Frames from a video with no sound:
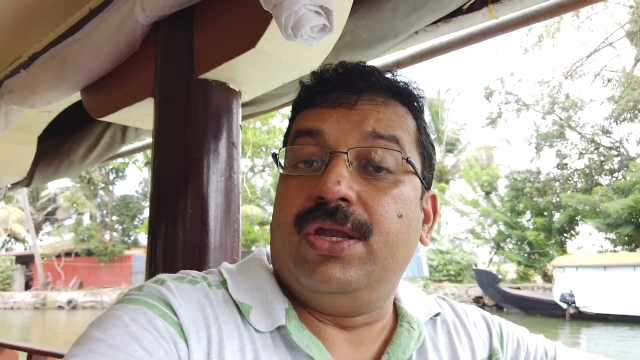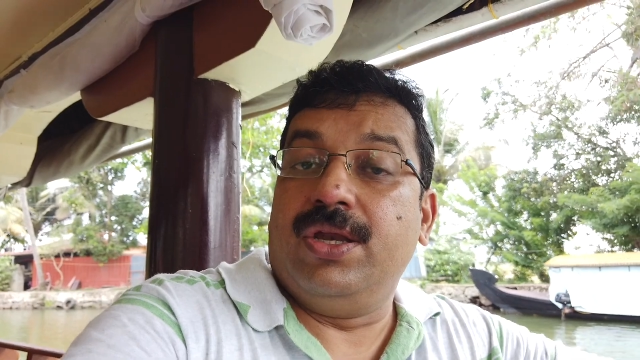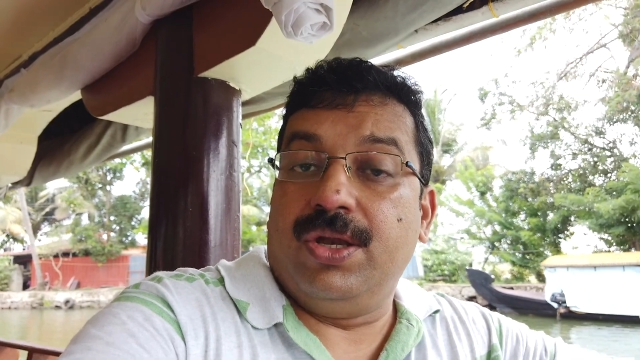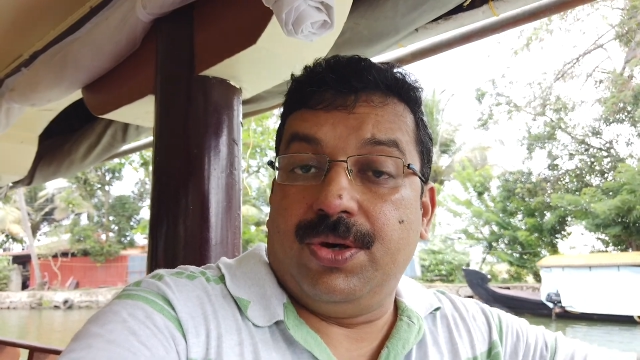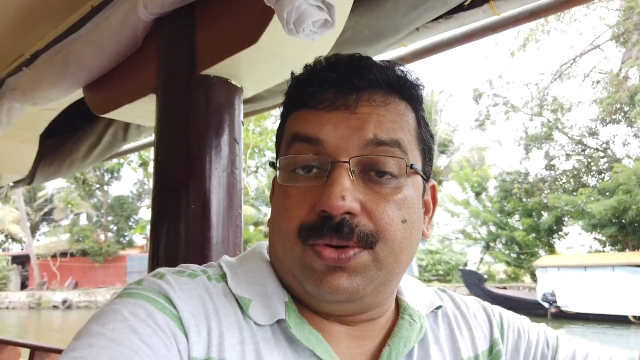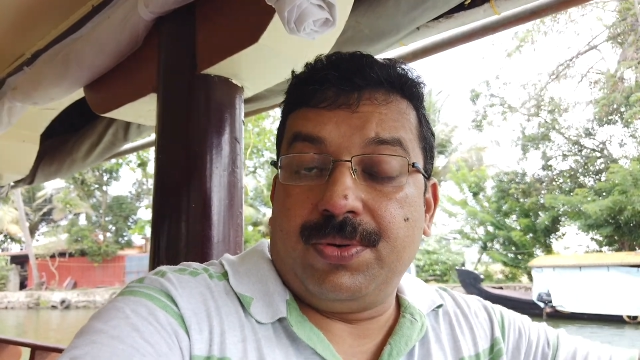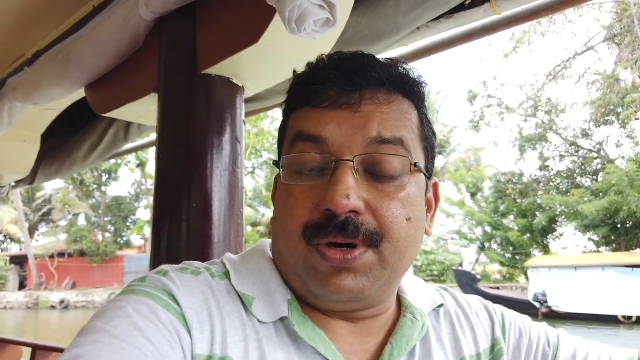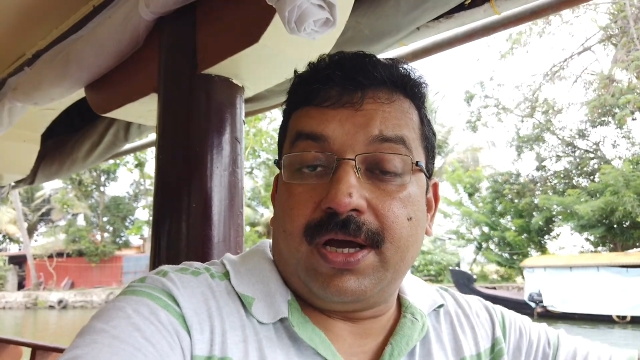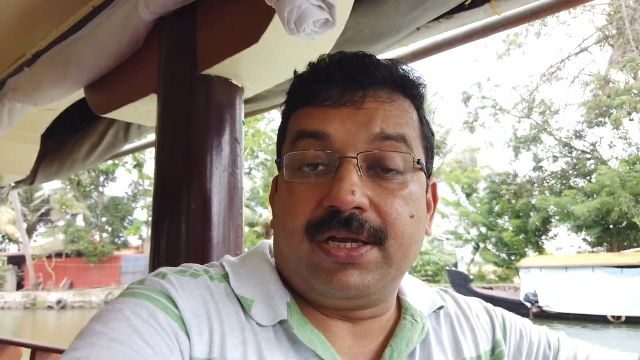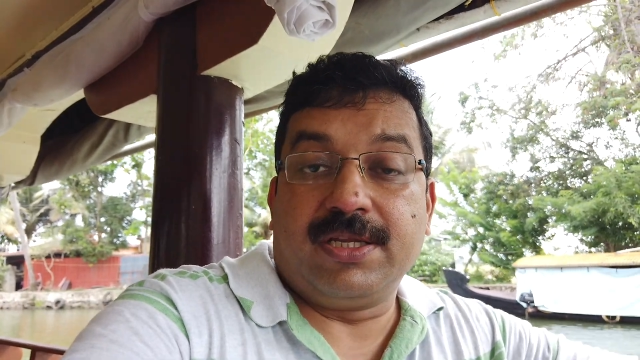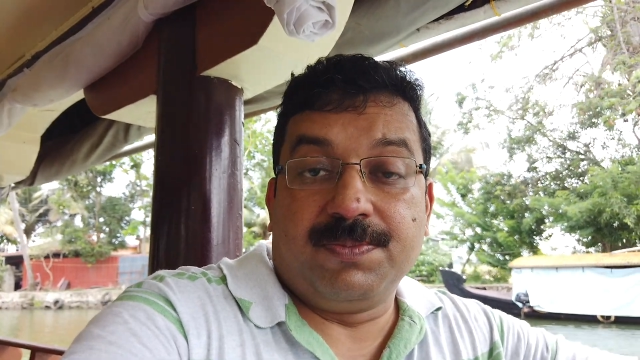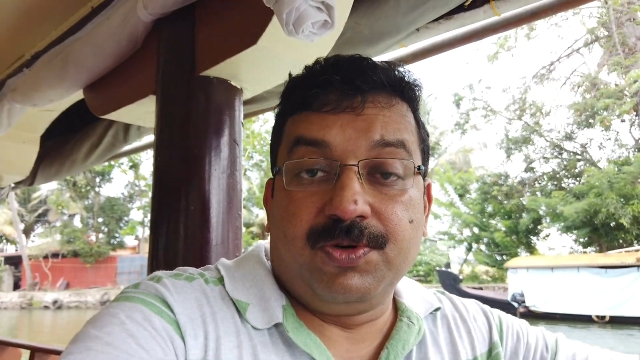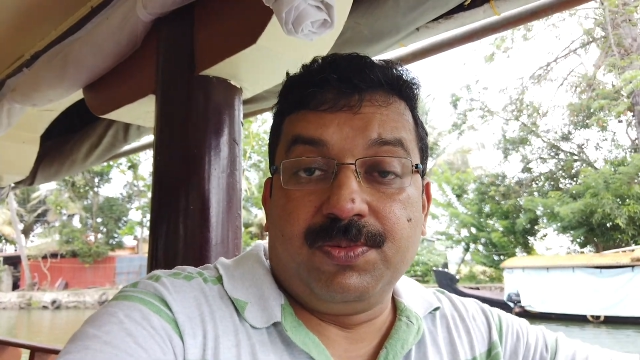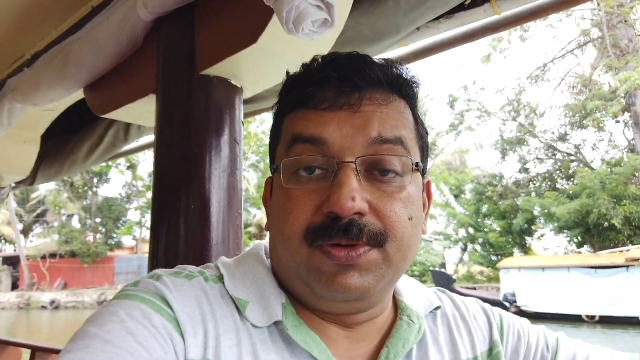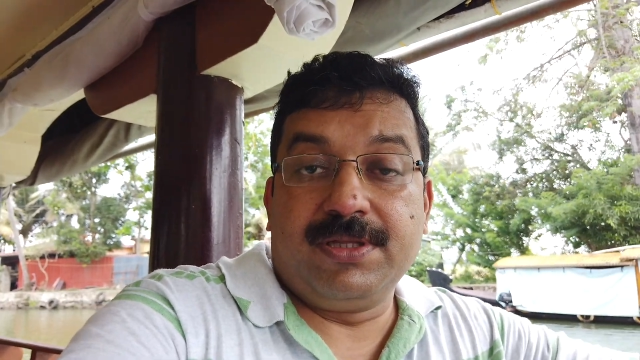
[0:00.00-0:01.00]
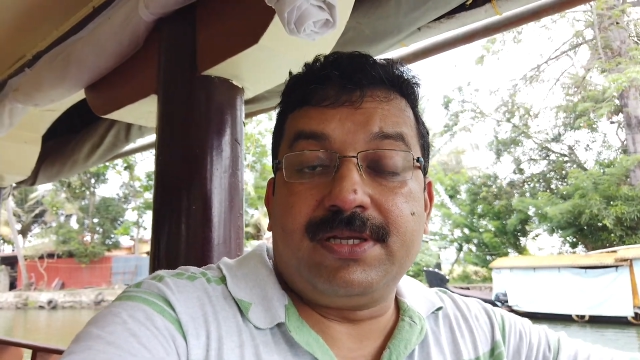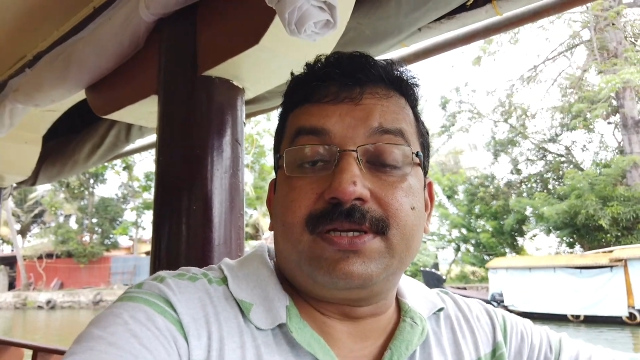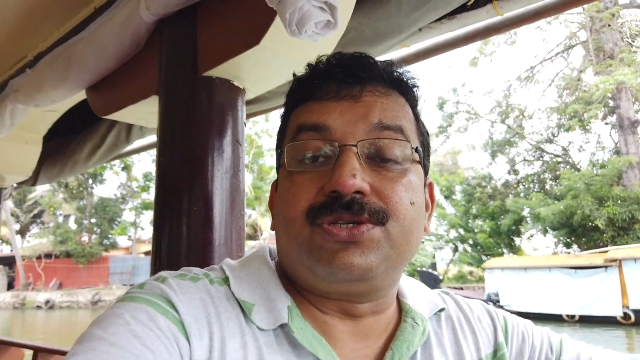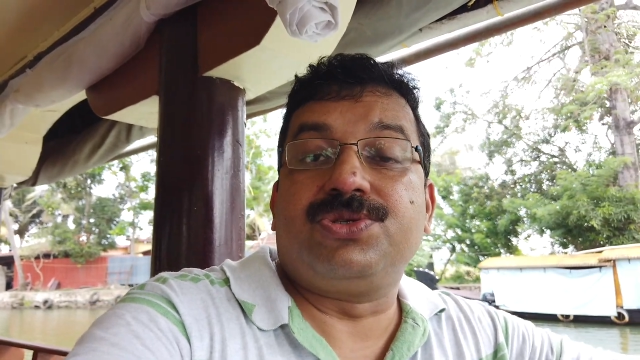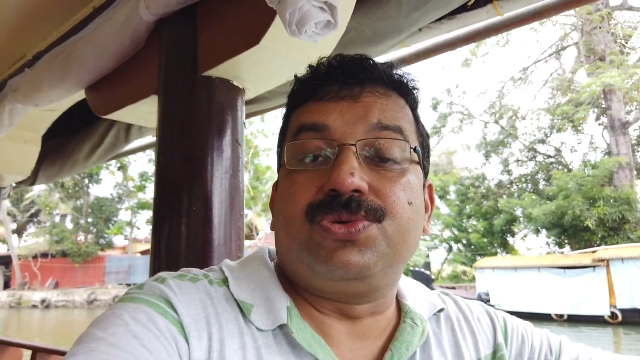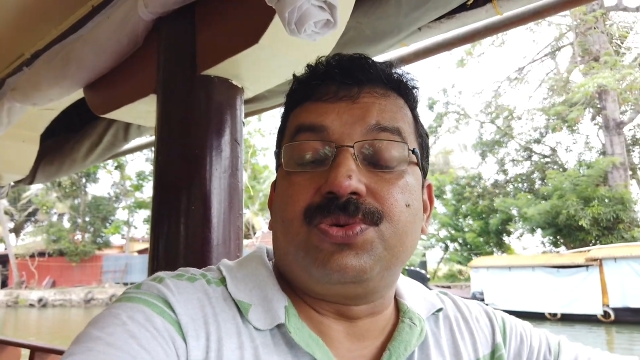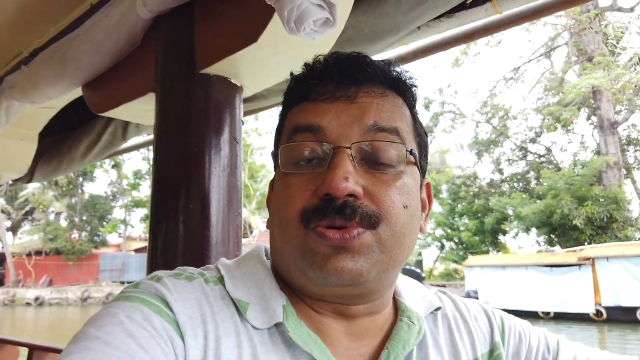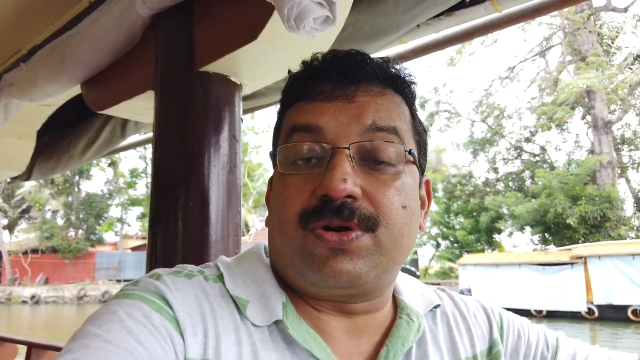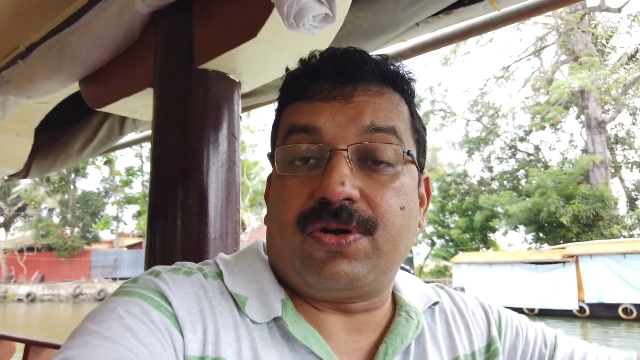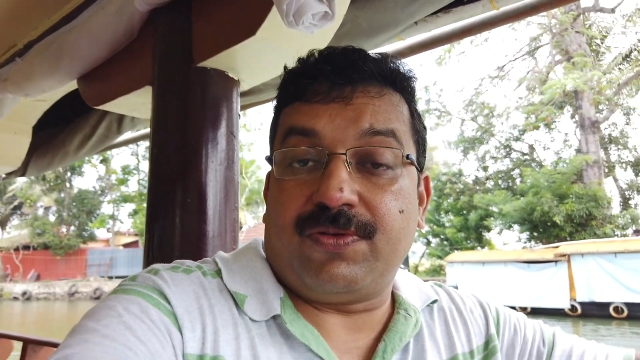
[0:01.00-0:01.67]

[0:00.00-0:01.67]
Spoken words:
No, at the moment there is no